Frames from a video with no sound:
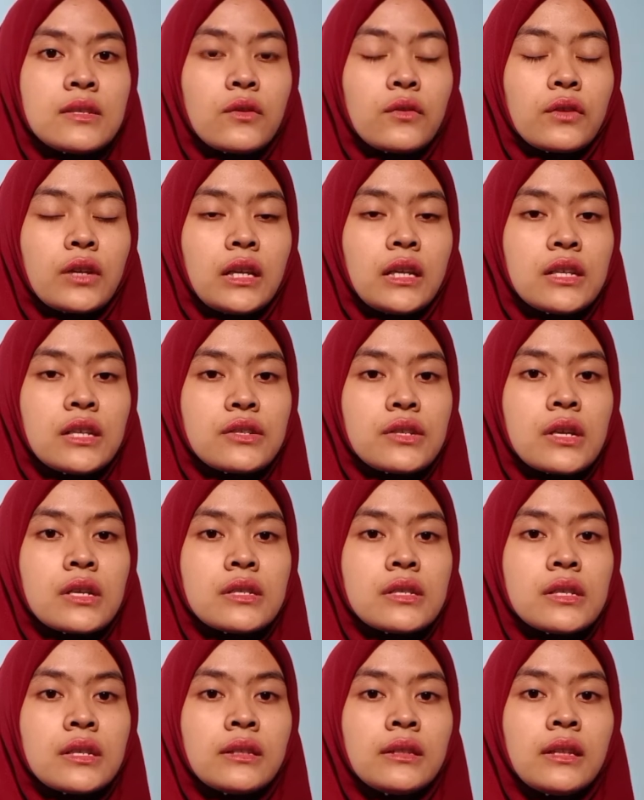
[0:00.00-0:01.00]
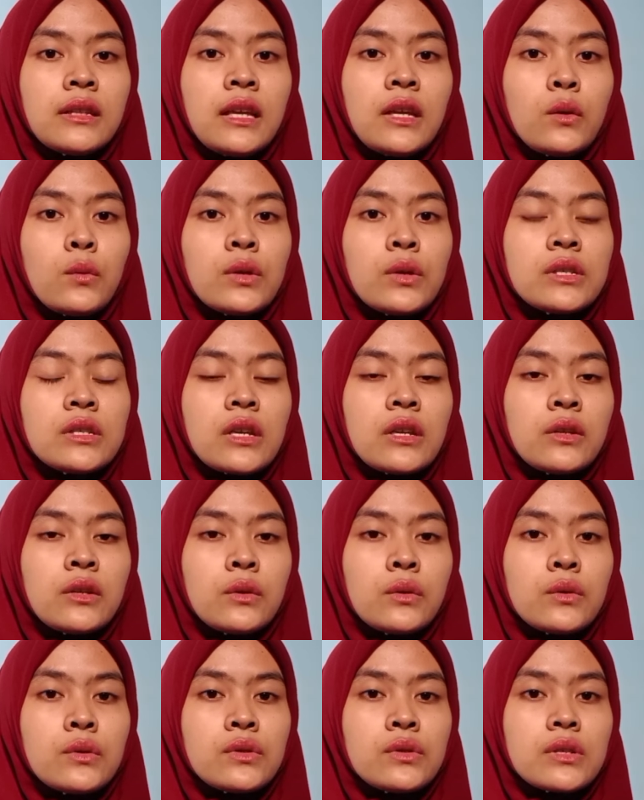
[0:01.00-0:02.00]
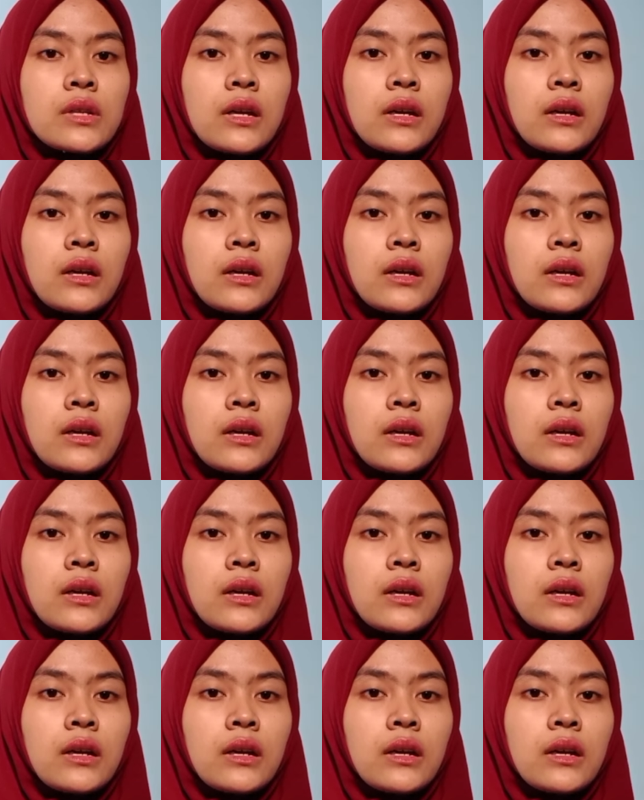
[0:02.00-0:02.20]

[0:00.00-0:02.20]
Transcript: organization, language use,